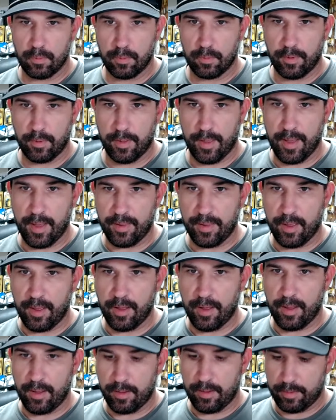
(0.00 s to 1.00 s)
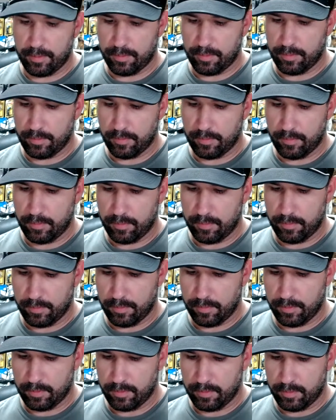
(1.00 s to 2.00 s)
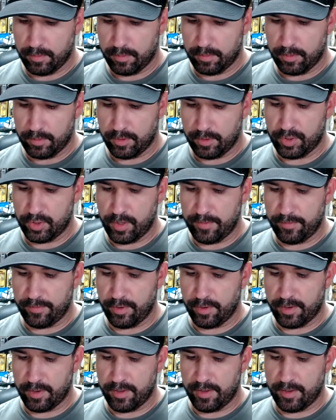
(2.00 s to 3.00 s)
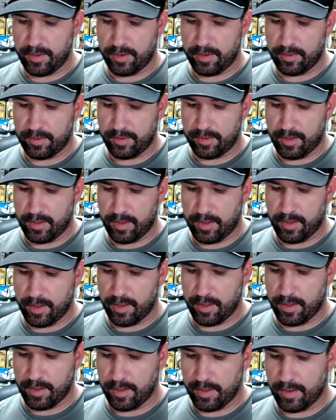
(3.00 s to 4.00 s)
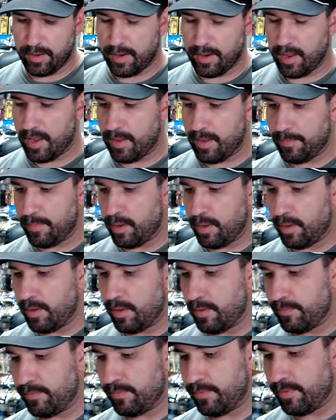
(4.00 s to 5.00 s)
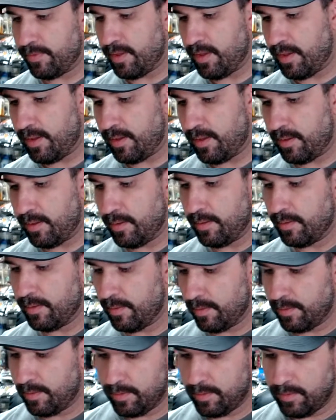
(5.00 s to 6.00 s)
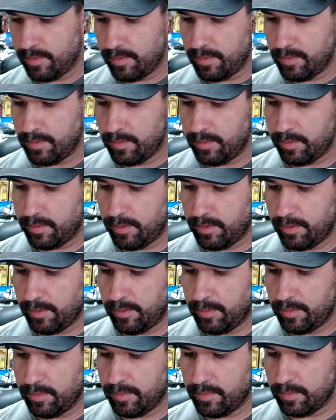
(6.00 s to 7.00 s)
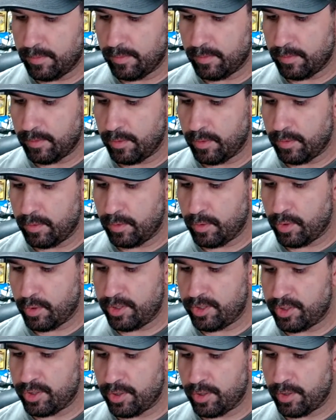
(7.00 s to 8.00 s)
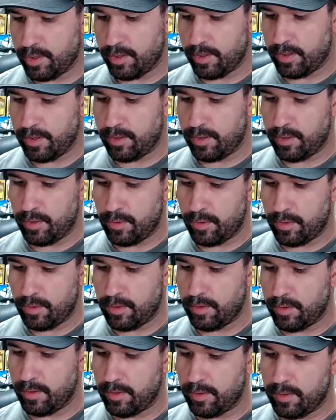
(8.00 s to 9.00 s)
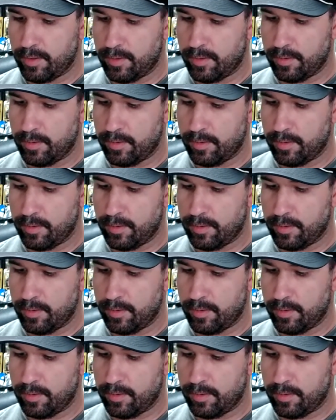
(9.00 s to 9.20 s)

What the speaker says: Hello. Did you ever get the name of the little creature in your